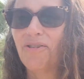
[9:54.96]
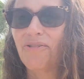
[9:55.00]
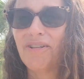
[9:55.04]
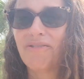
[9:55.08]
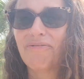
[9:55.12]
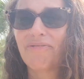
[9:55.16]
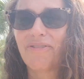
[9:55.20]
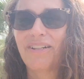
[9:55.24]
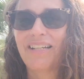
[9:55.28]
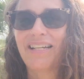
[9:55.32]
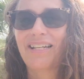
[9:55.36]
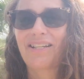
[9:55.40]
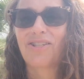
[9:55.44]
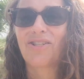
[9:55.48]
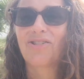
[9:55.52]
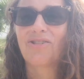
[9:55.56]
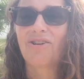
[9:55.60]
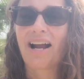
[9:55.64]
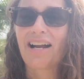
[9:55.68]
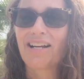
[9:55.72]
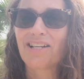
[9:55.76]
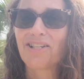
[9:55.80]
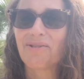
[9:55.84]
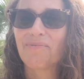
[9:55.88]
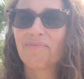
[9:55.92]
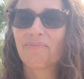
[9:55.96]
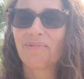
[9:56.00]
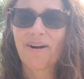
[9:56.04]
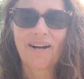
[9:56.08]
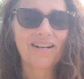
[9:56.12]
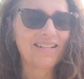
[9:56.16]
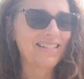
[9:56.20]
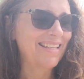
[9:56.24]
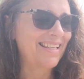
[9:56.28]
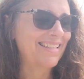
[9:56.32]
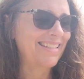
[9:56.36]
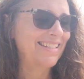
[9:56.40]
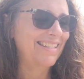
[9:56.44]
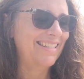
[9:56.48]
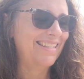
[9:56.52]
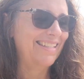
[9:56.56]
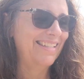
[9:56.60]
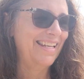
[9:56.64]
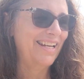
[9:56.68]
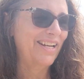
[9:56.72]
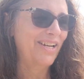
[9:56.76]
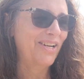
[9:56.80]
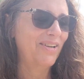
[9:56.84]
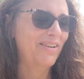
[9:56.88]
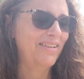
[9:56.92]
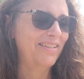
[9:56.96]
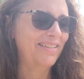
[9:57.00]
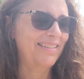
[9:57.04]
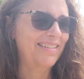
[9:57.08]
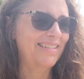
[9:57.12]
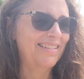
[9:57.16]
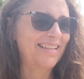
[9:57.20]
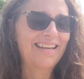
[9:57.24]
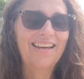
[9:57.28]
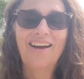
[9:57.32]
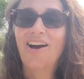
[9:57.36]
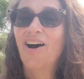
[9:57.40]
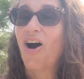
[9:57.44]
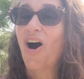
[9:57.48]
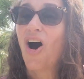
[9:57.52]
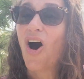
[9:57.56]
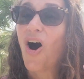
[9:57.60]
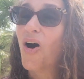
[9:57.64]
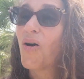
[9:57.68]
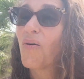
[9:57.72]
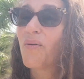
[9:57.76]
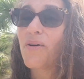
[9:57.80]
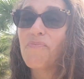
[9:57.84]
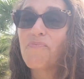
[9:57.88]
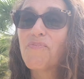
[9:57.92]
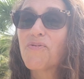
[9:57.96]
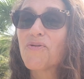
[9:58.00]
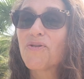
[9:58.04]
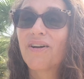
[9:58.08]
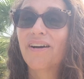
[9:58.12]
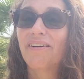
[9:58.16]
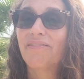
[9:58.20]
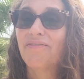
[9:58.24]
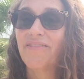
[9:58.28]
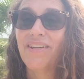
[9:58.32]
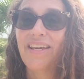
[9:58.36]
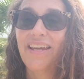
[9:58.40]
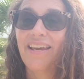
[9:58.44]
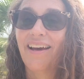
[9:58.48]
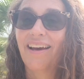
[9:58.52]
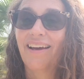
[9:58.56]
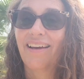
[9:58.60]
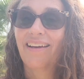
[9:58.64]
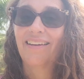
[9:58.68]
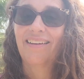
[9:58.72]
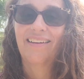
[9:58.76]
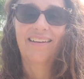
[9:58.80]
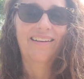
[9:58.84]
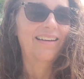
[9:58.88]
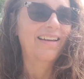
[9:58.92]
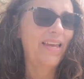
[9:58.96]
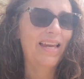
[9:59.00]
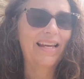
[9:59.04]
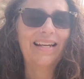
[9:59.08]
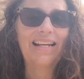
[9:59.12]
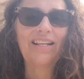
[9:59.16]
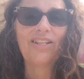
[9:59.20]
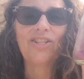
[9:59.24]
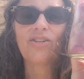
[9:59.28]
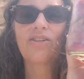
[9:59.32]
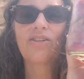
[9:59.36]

different extraction processes here, and all with bougainvillea. And as you